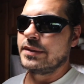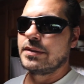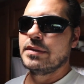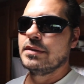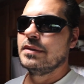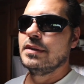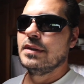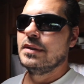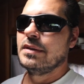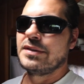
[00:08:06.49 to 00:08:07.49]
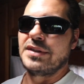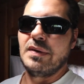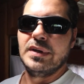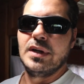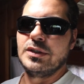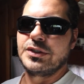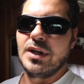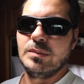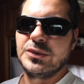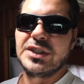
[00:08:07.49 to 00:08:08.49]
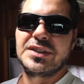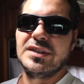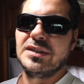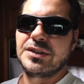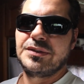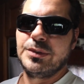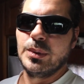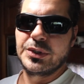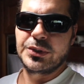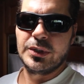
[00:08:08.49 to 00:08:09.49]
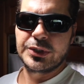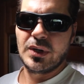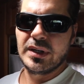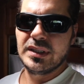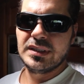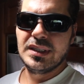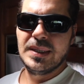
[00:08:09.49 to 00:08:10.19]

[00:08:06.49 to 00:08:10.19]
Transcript: $700 something just to do a search on it.